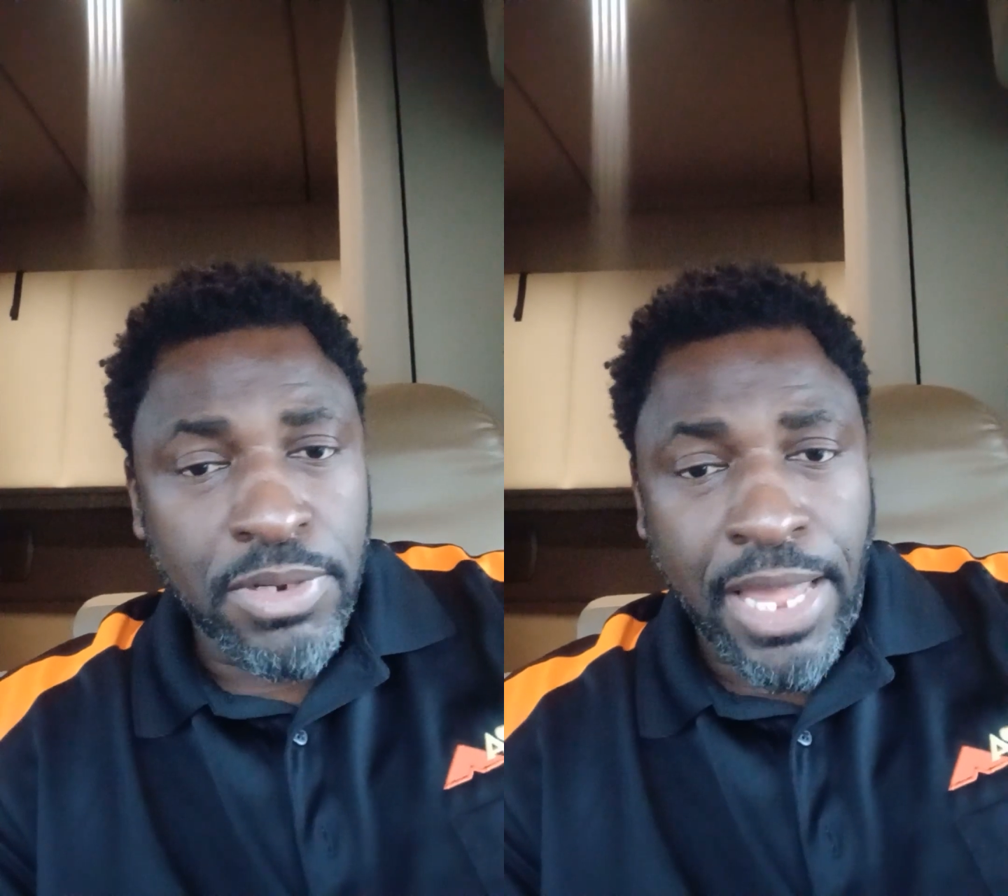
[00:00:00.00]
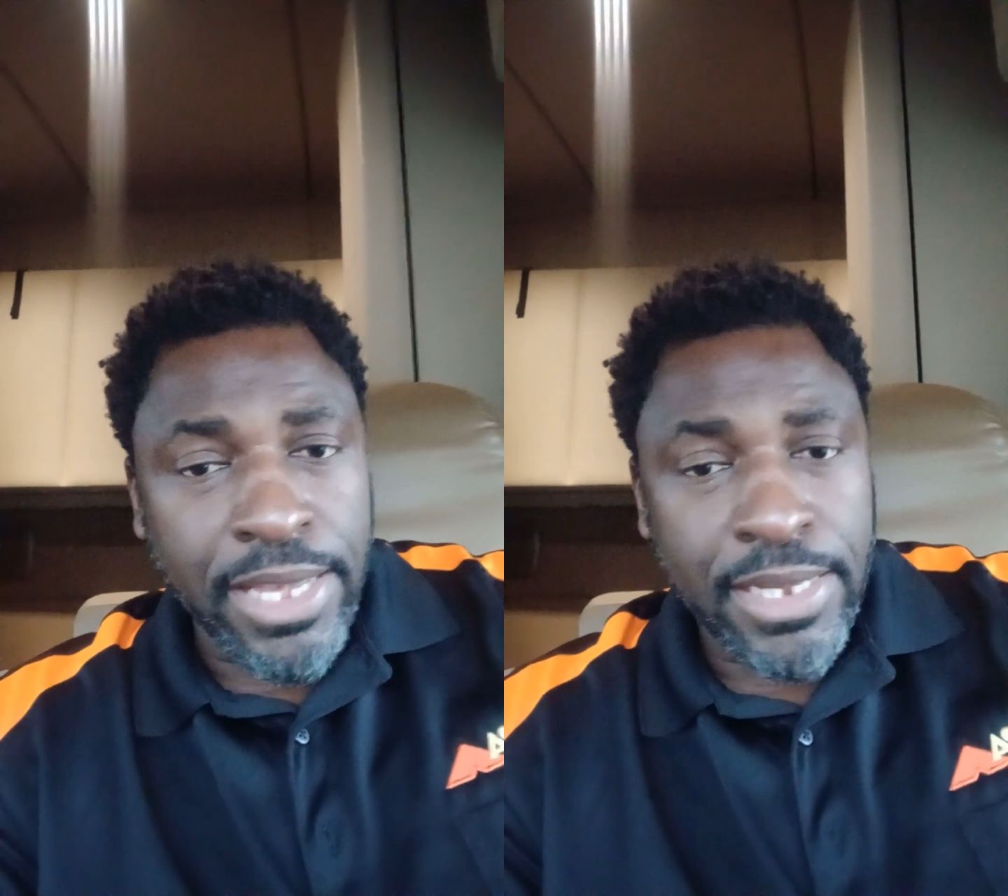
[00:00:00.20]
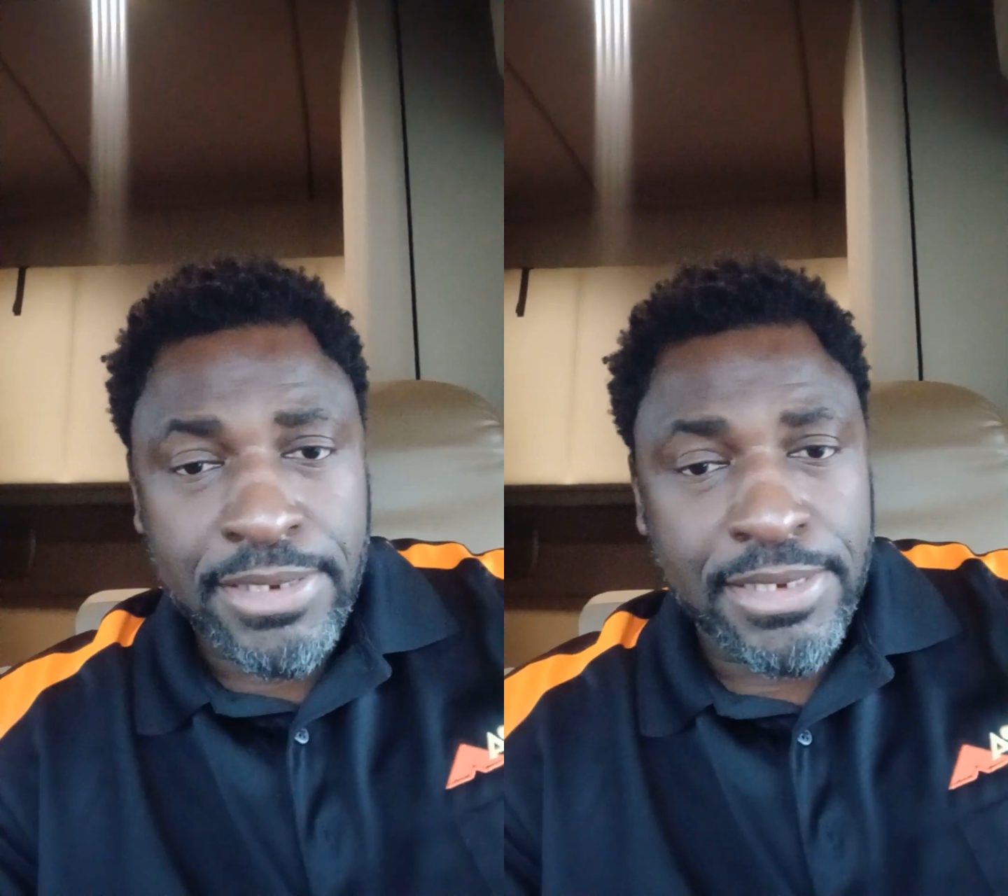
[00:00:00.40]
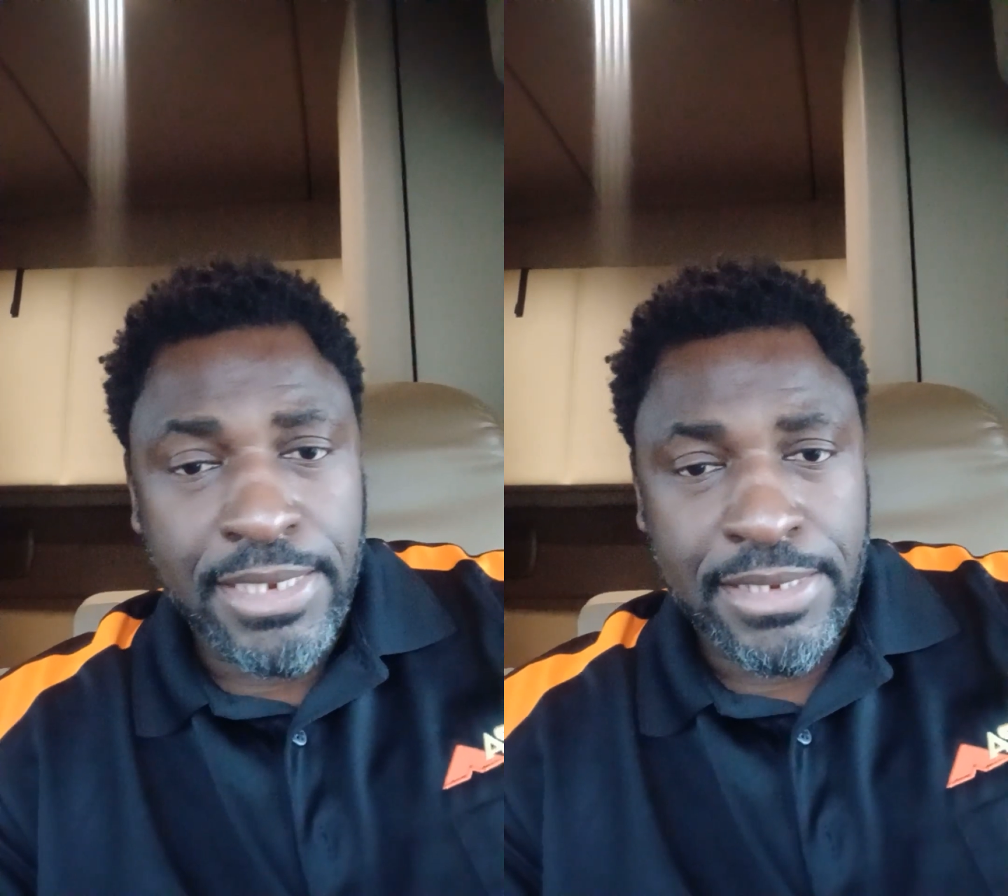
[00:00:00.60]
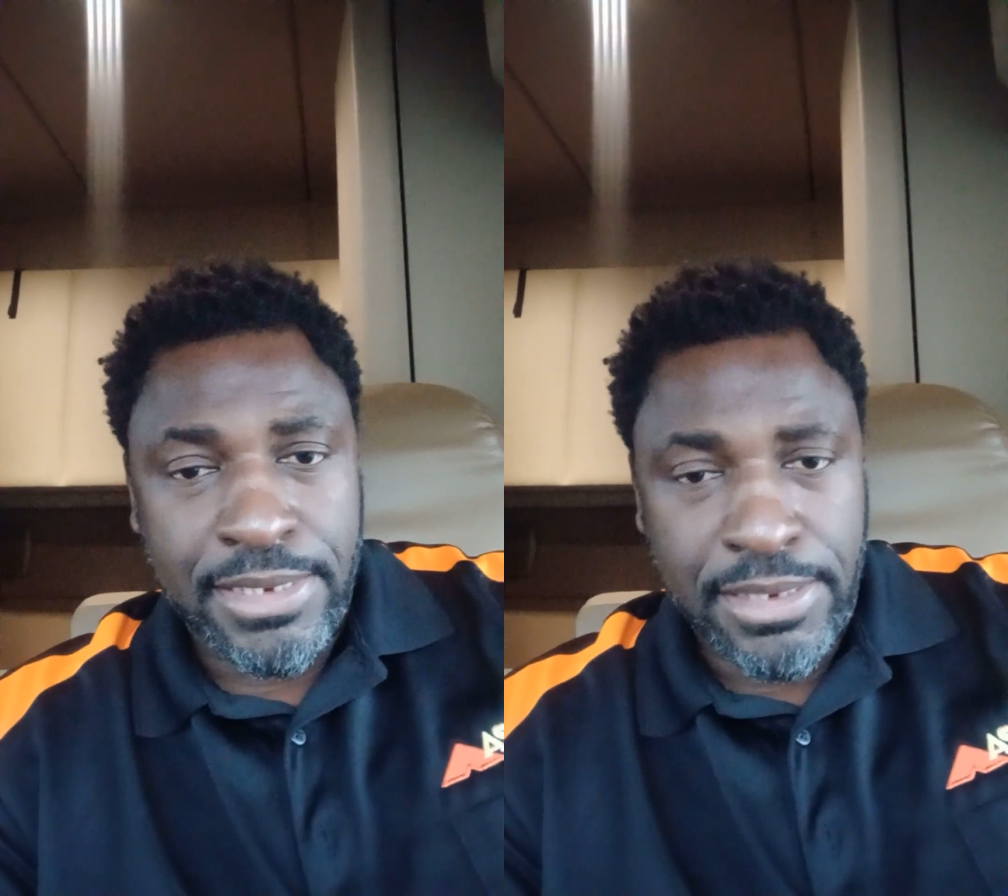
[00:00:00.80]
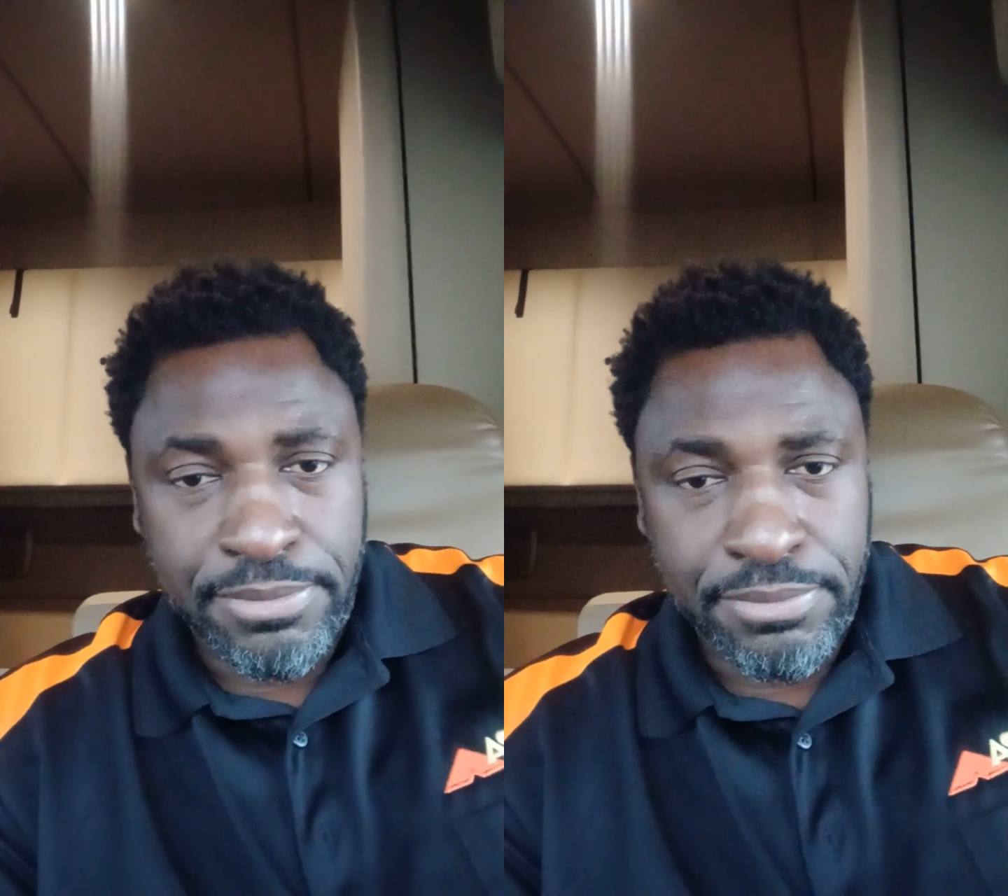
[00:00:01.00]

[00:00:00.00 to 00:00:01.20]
it like at 60.